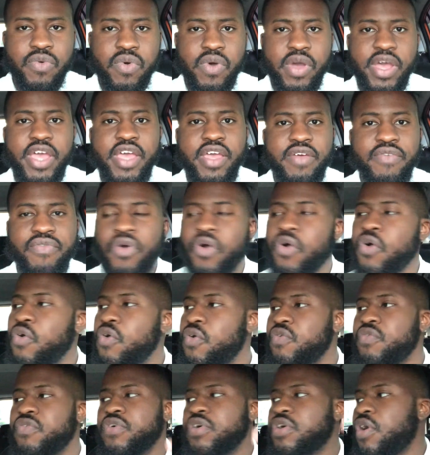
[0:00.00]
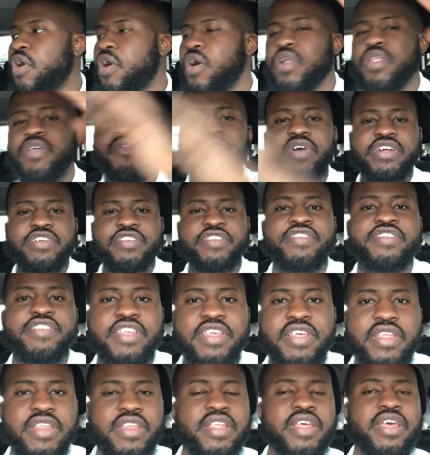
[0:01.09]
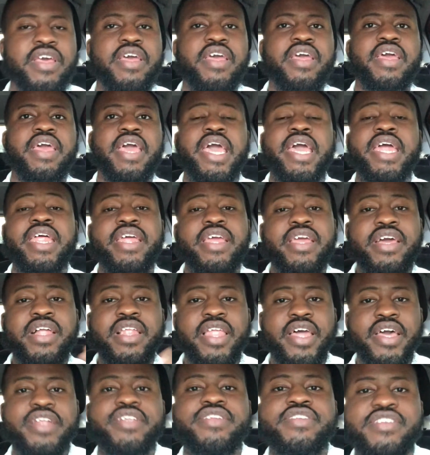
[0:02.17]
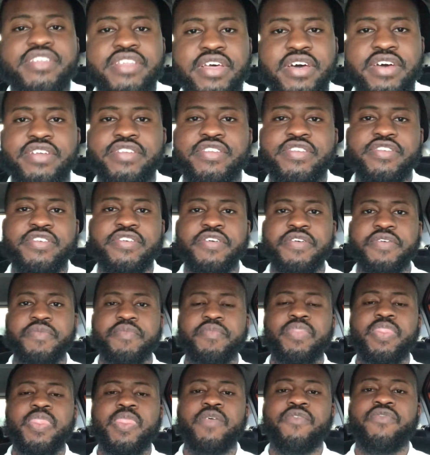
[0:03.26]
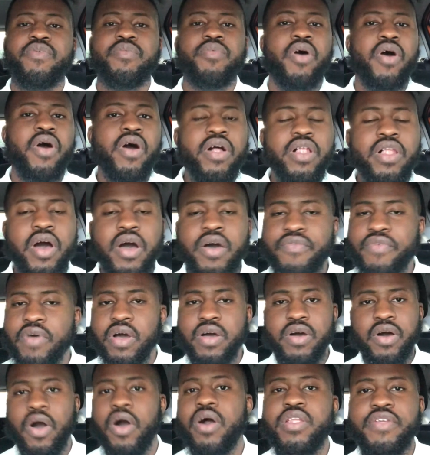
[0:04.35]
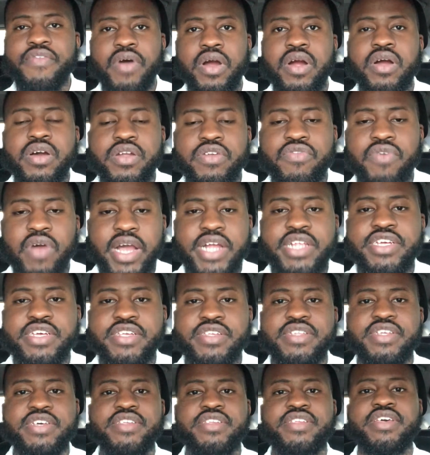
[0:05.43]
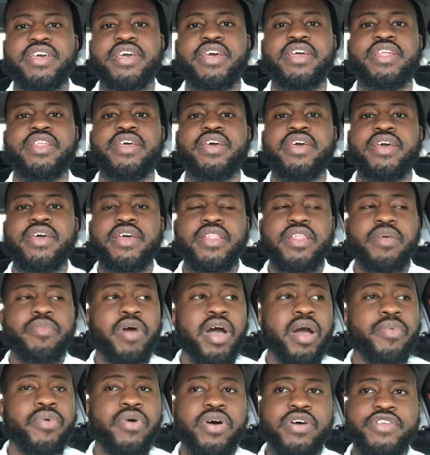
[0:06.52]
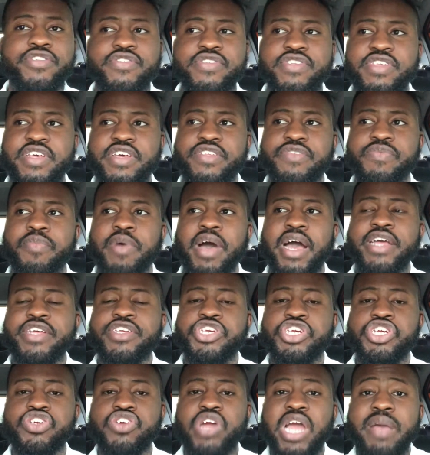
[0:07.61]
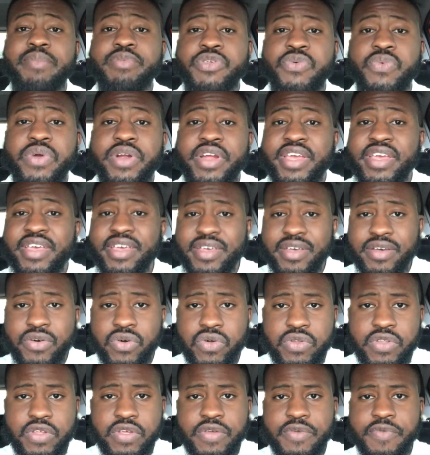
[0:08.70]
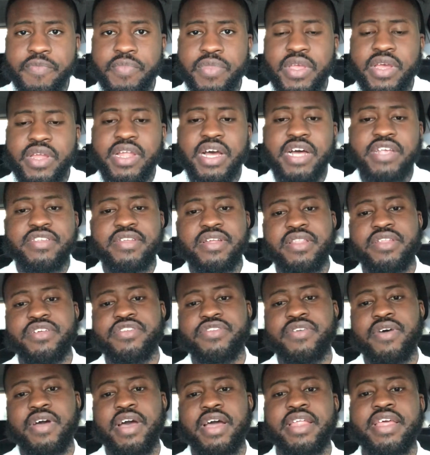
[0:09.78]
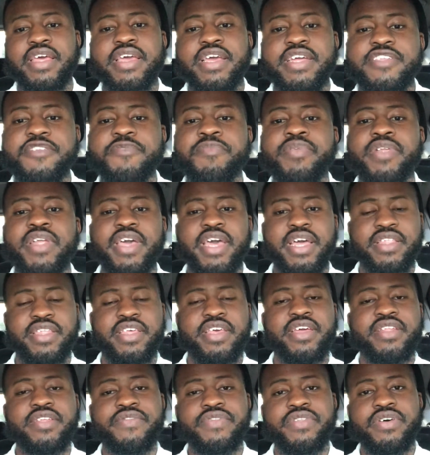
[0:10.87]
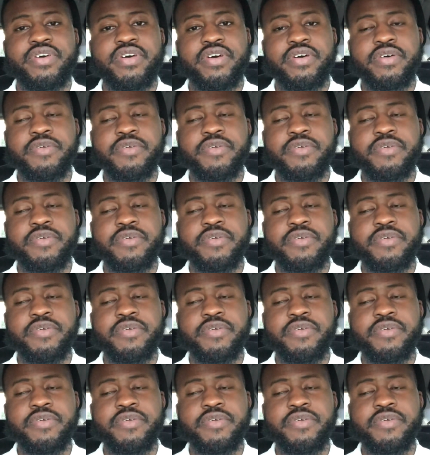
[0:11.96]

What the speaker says: wave over all of our sin and cleansed us from all of our unrighteousness. And the Bible also says by his stripes we're healed. That's another song I didn't get to play at the end of the